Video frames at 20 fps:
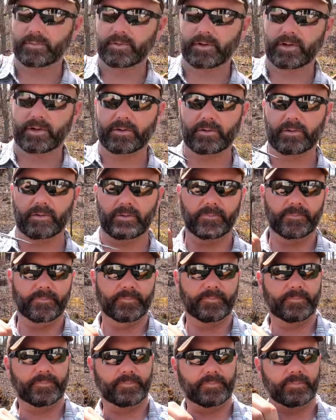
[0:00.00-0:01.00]
pretty cool.
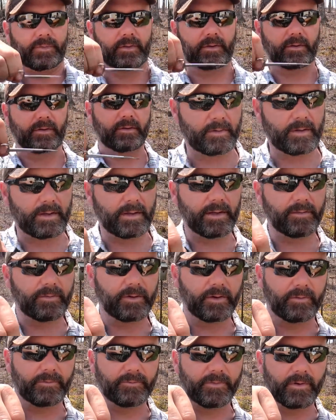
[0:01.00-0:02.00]
I live
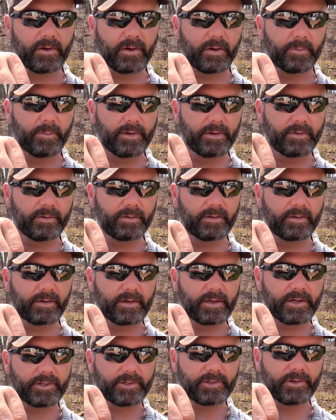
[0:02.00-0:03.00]
on a farm in the
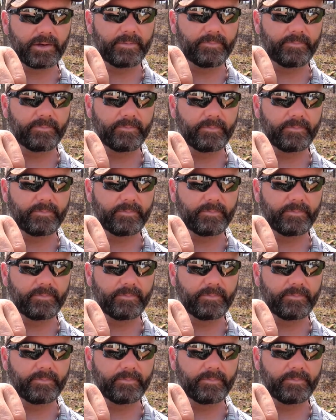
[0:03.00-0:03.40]
country.